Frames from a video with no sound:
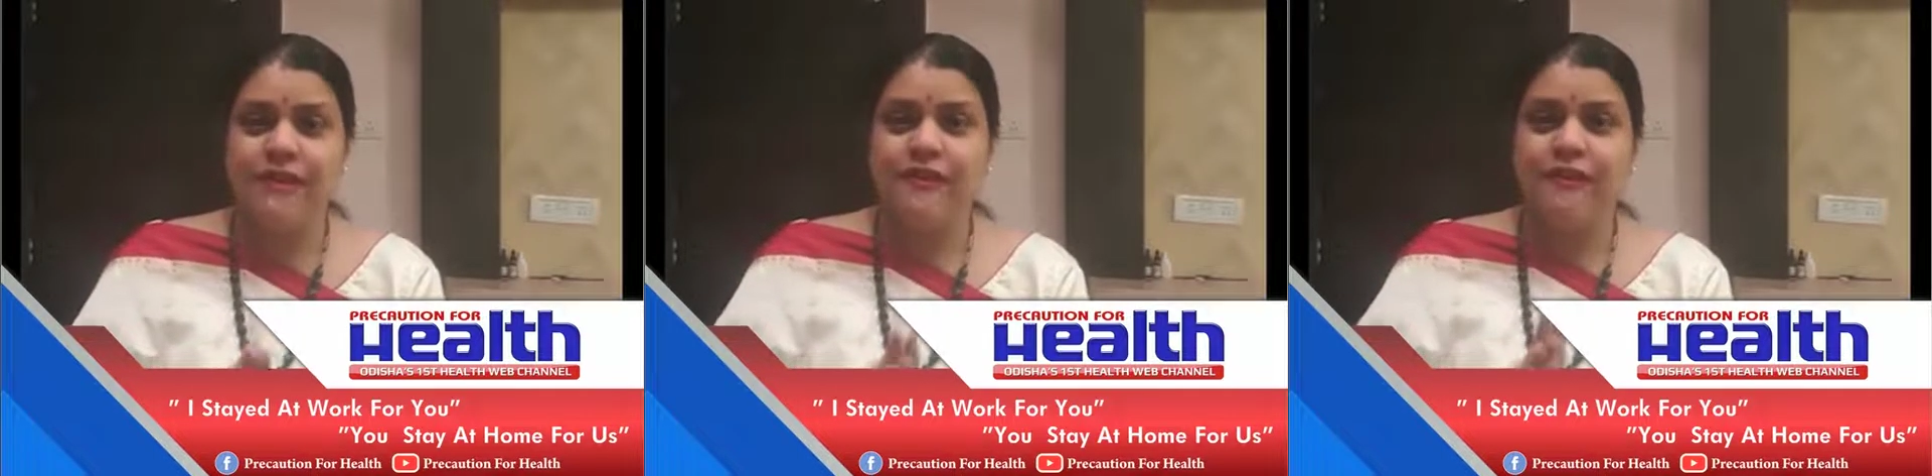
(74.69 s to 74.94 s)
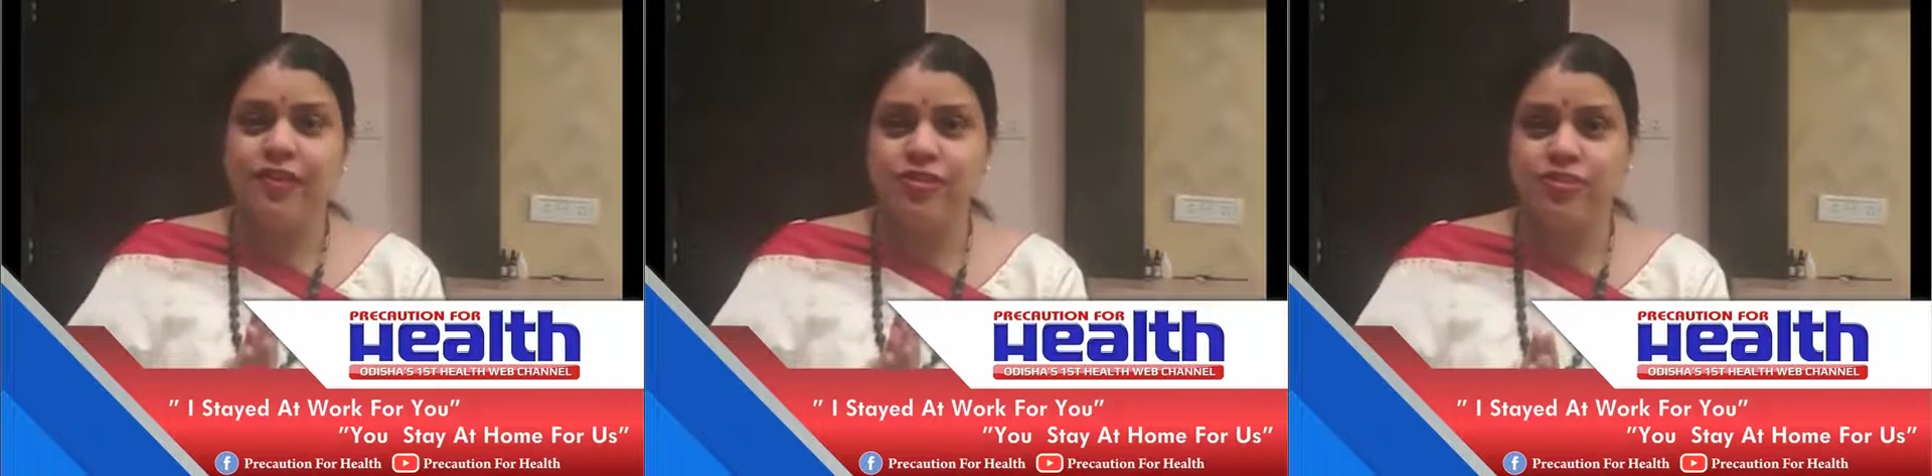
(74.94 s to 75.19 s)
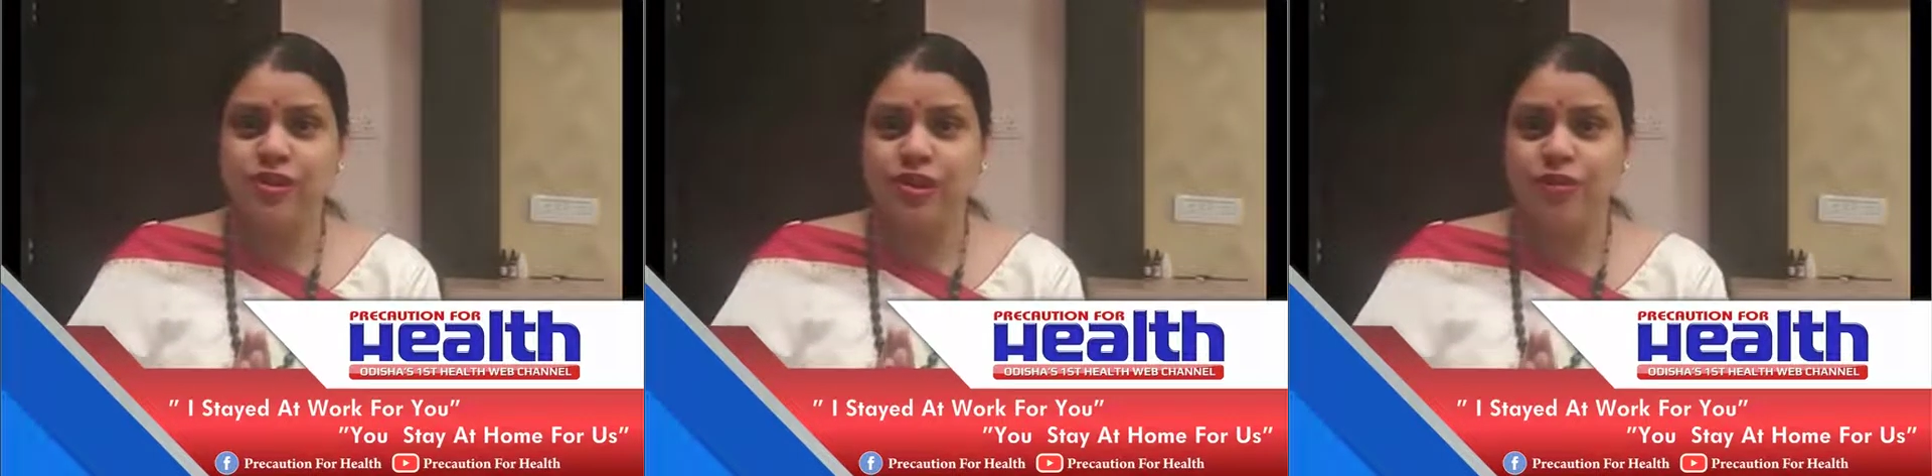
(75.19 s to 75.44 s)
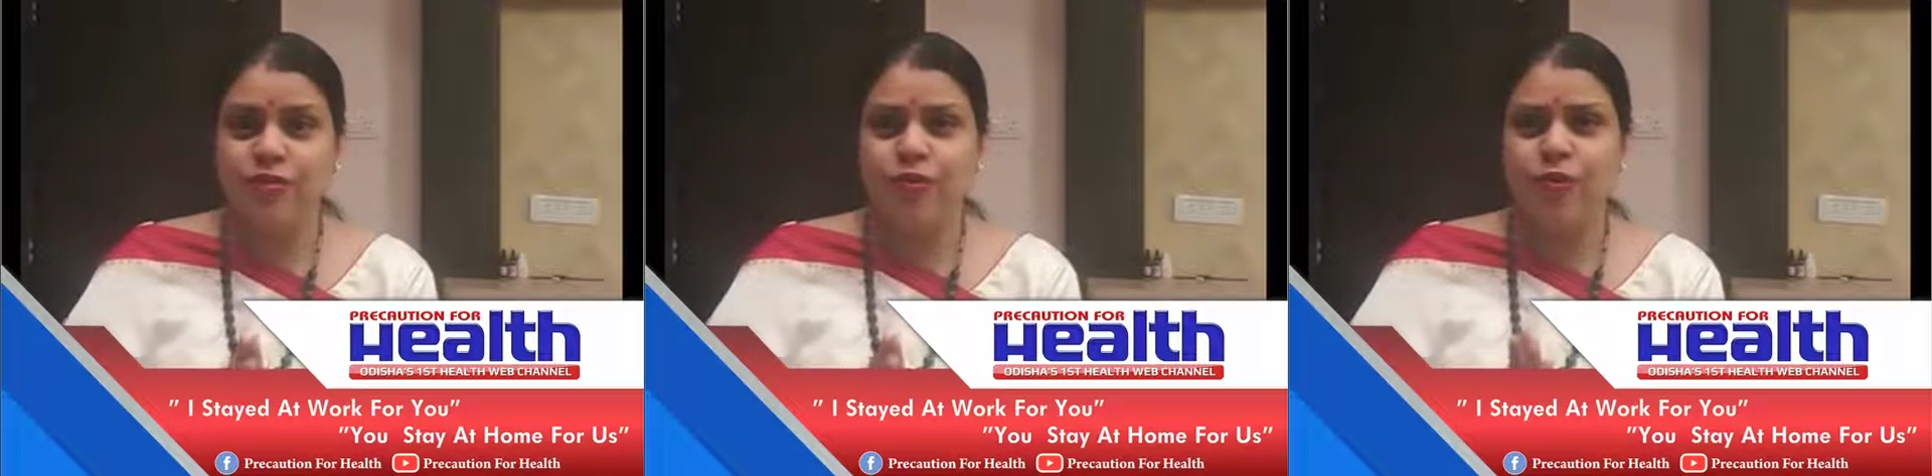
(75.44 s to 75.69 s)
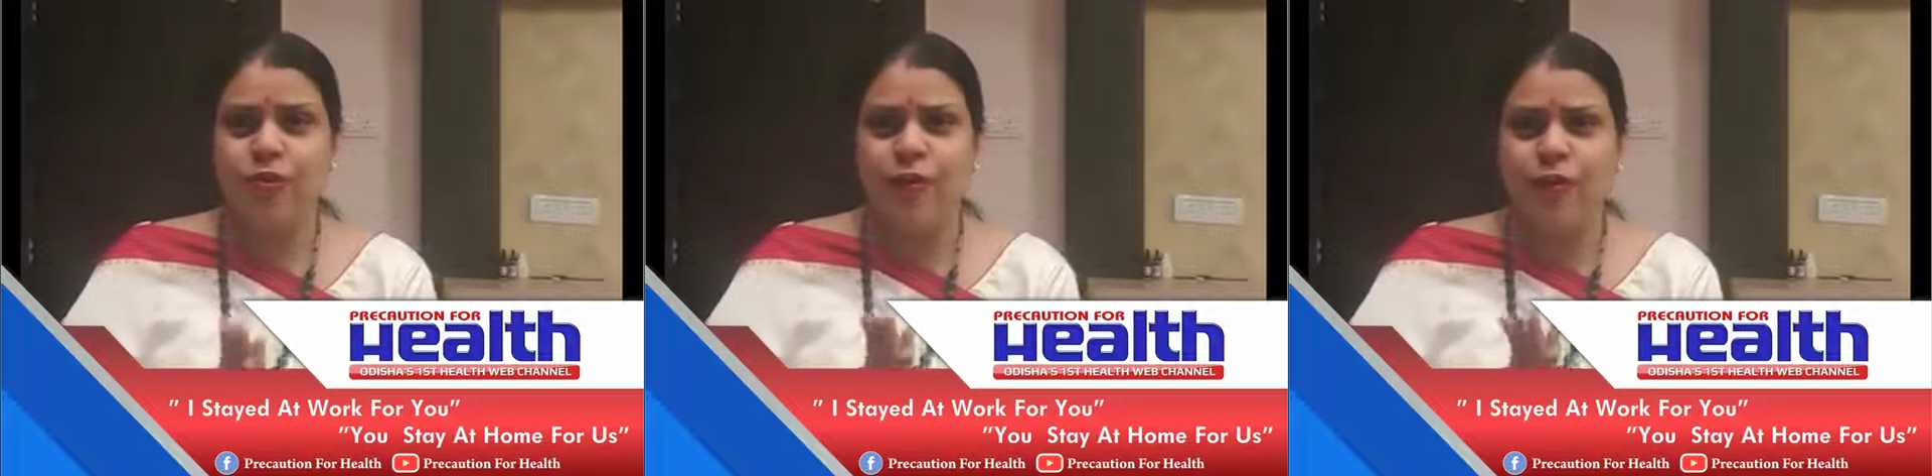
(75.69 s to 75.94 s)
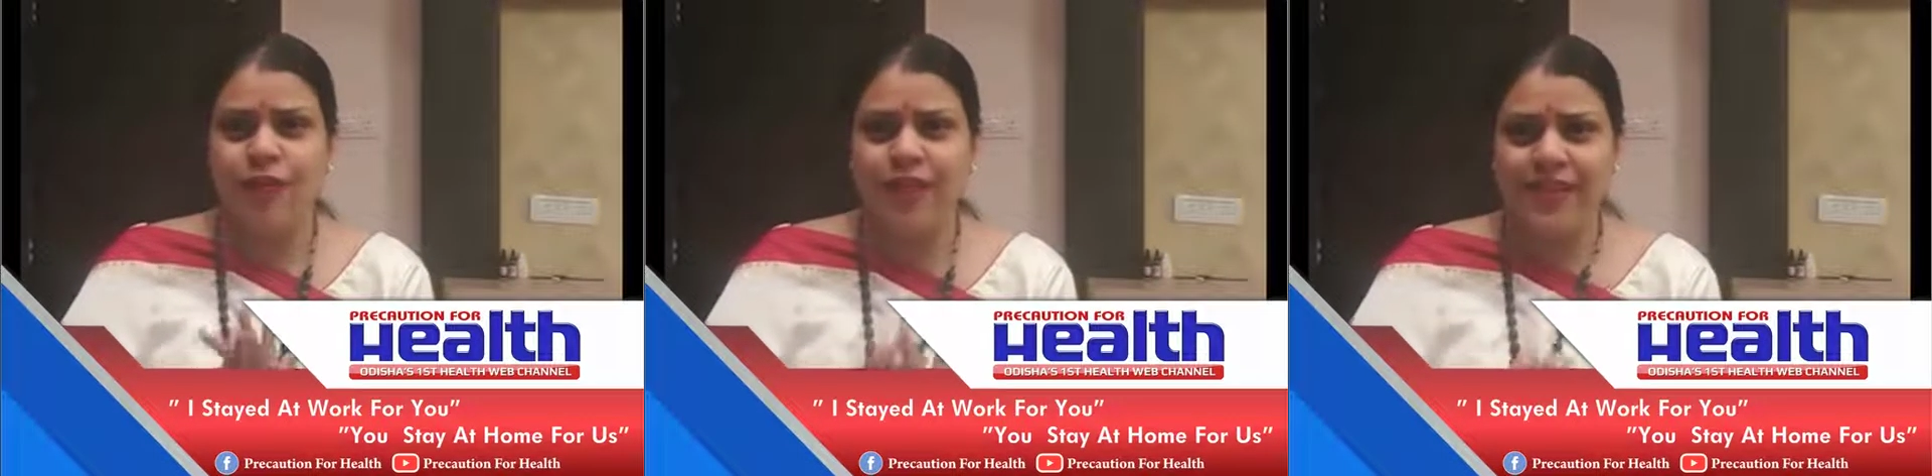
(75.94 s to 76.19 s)
which should include
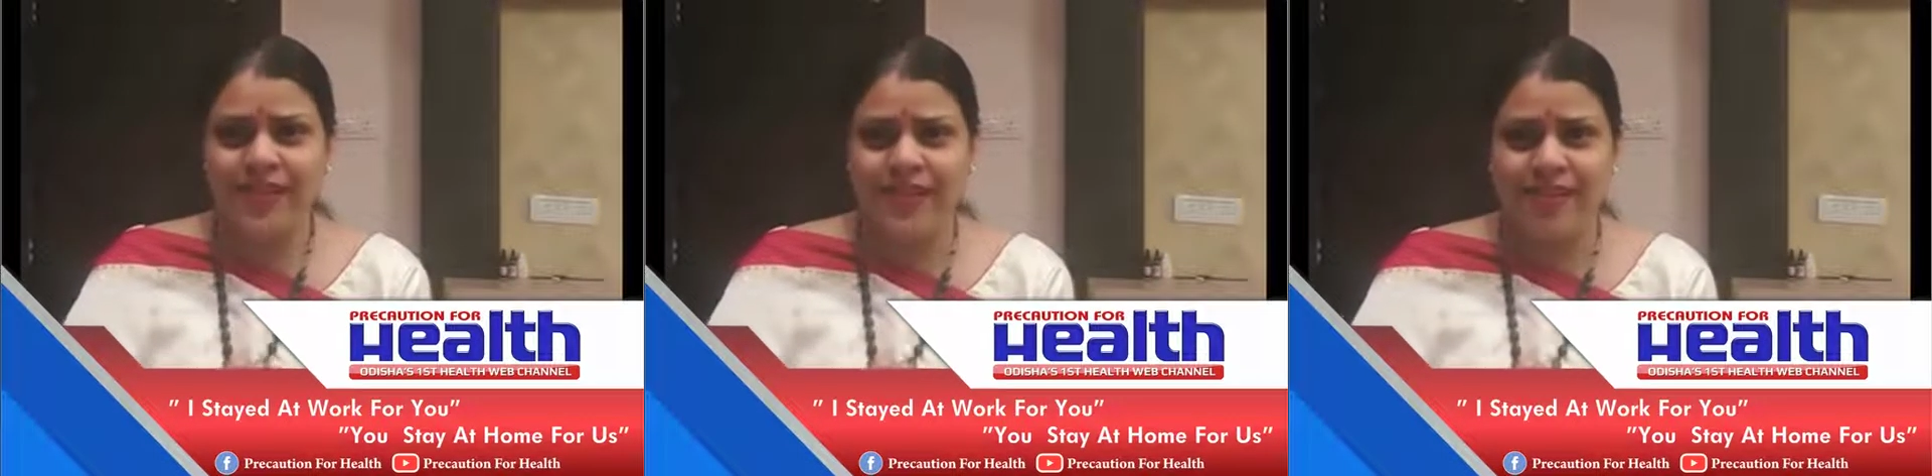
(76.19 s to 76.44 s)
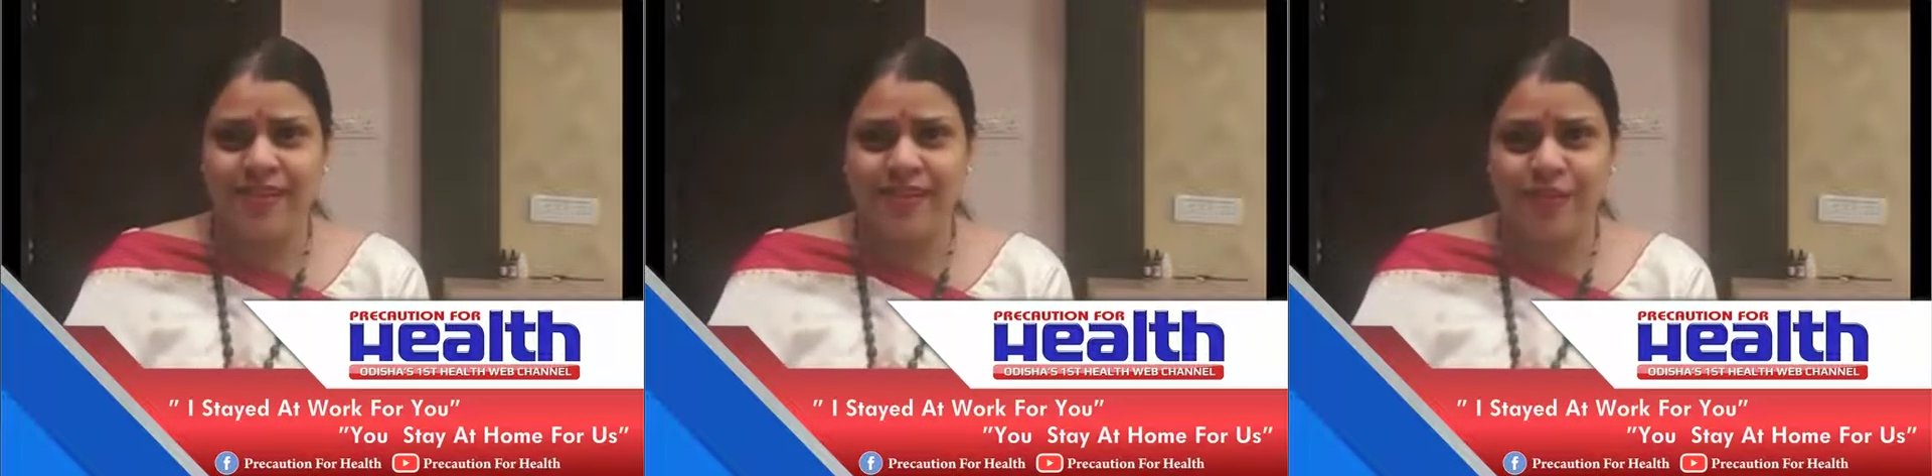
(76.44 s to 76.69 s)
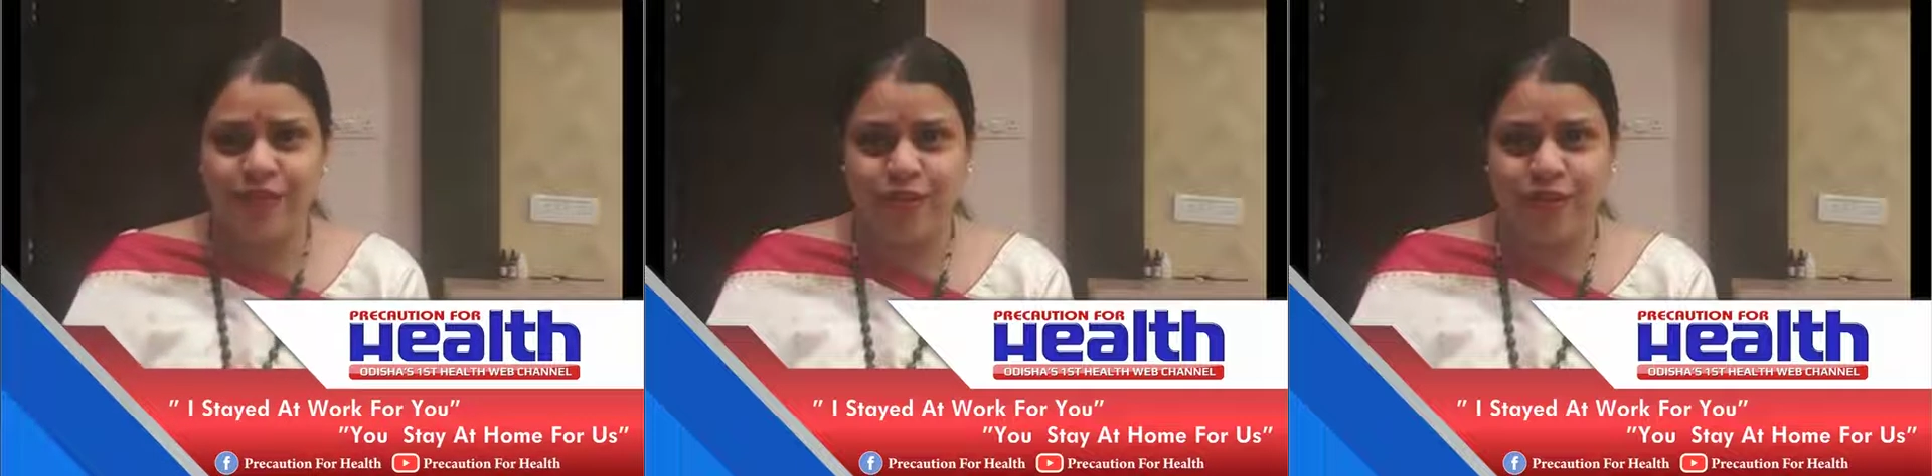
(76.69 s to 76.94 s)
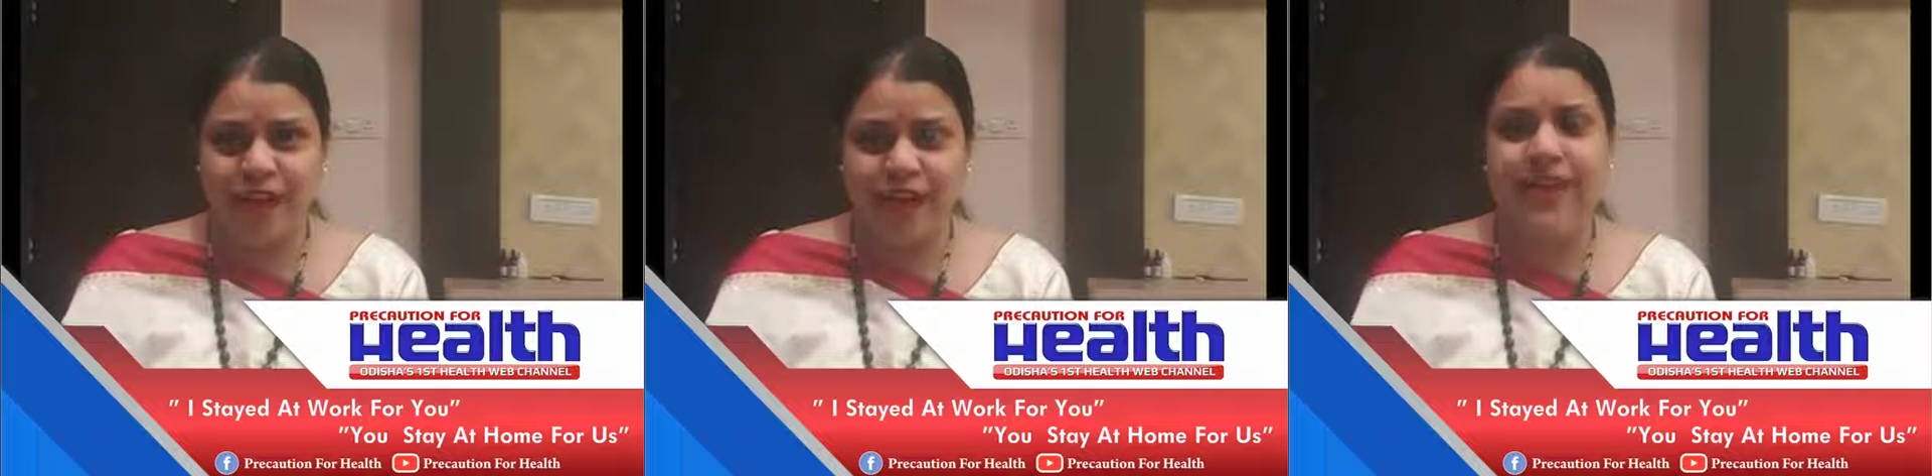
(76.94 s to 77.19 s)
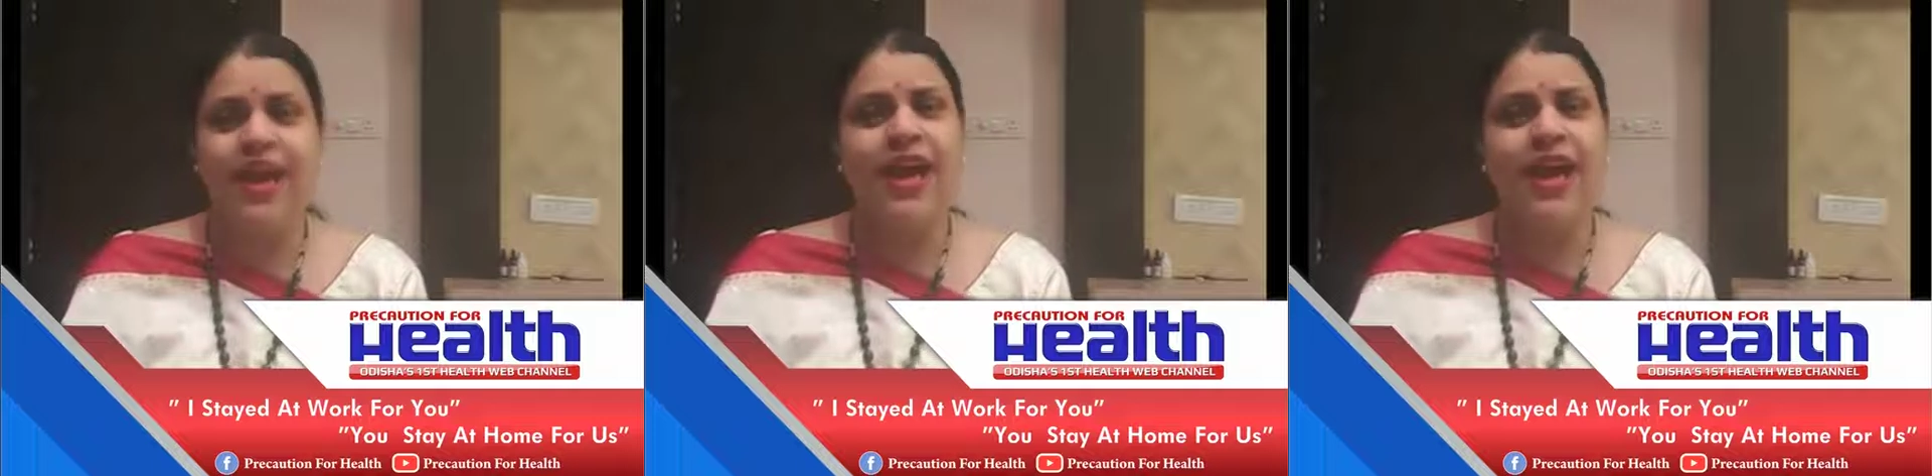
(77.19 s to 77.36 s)
all the areas of your hand